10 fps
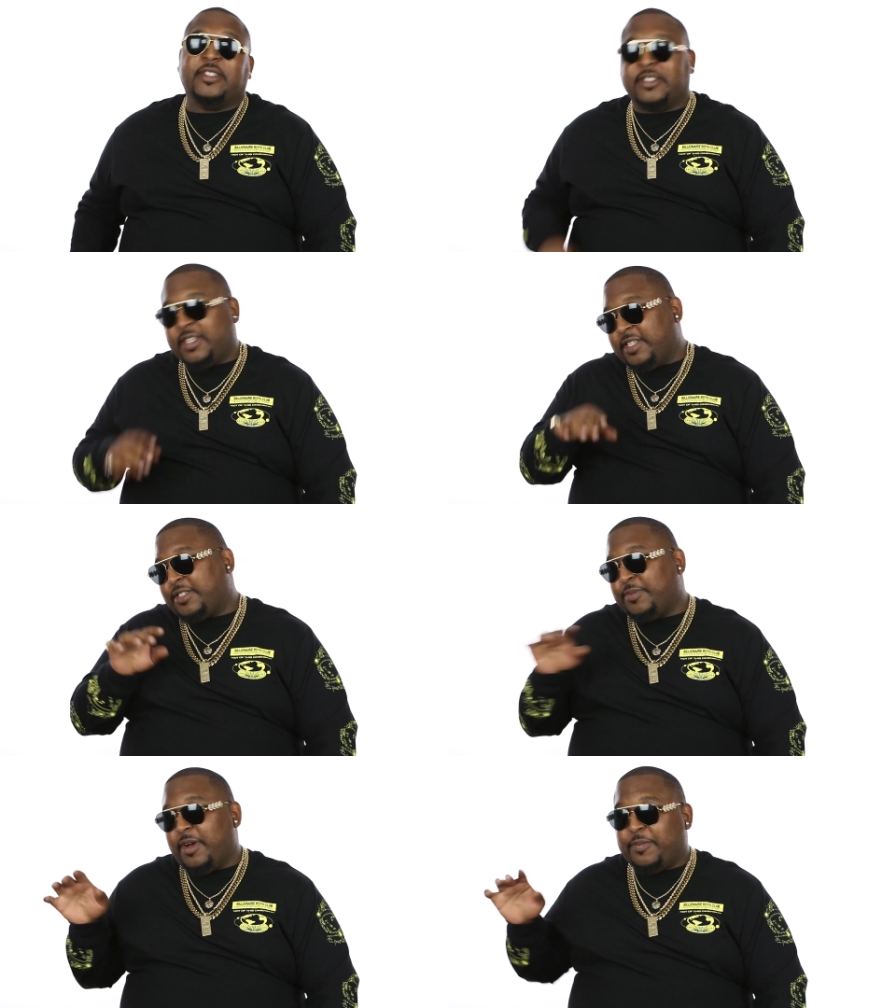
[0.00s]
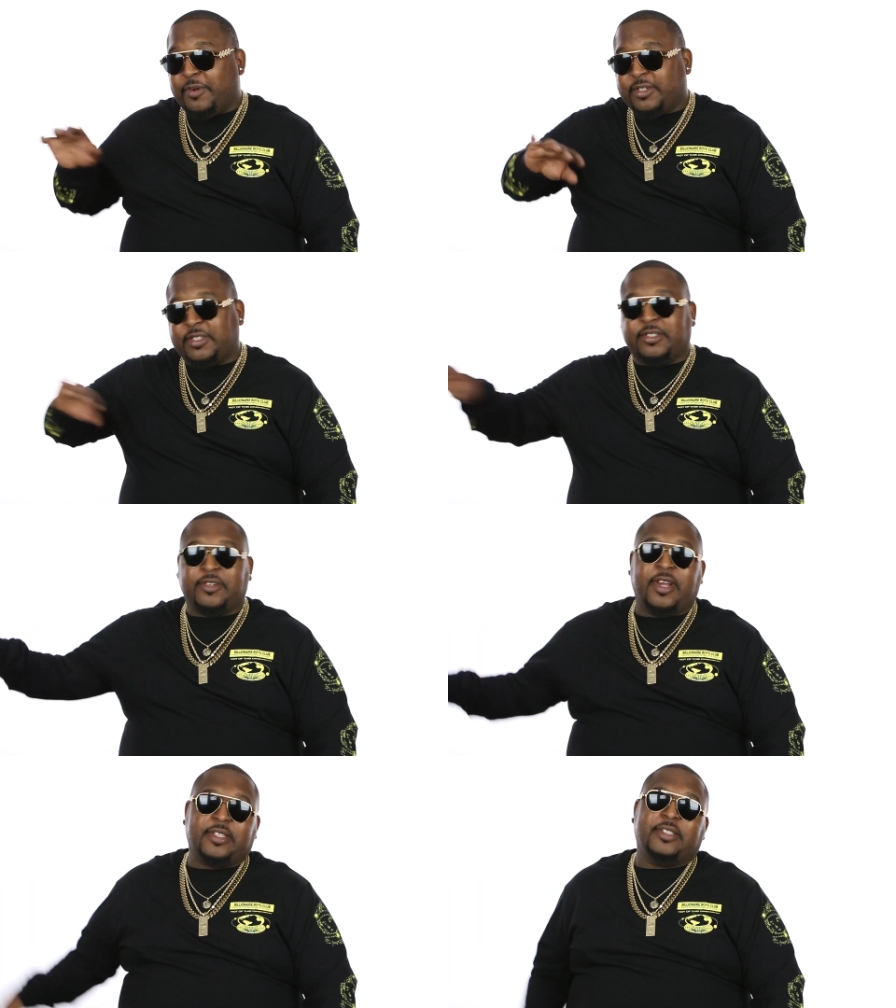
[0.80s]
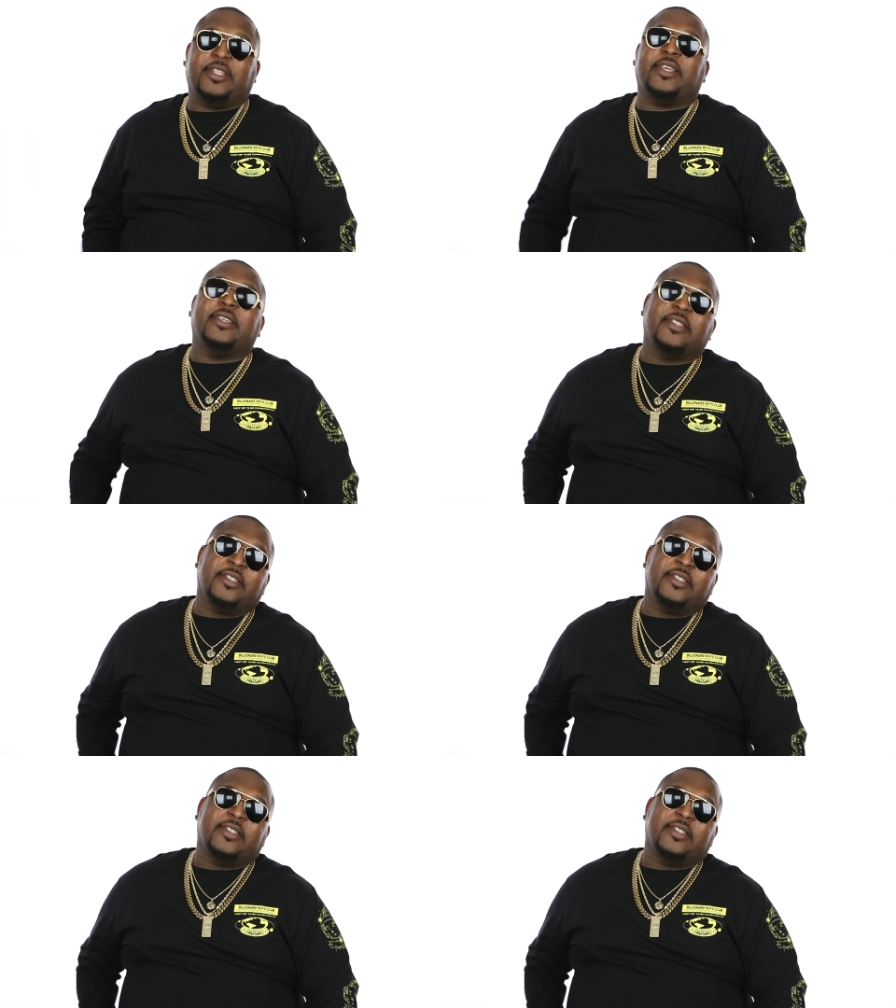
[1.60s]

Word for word: Just eat small portions throughout the day.